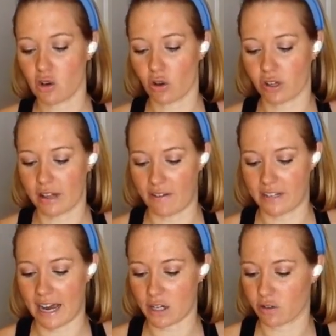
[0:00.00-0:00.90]
and hold the left
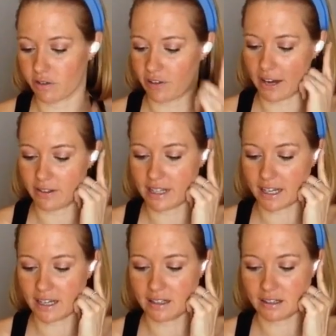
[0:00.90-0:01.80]
dash for 5
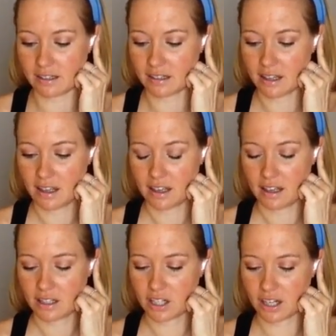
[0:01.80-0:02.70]
seconds
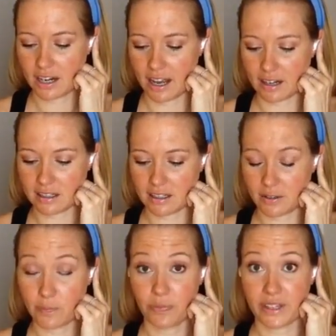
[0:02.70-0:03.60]
to connect.
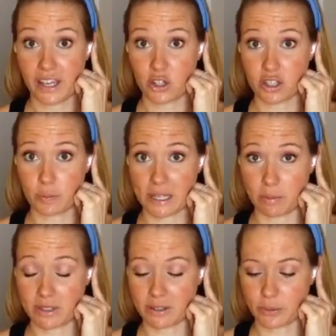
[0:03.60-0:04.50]
It just
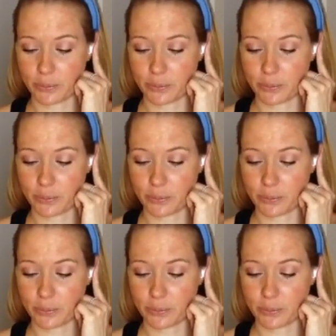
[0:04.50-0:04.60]
beeped.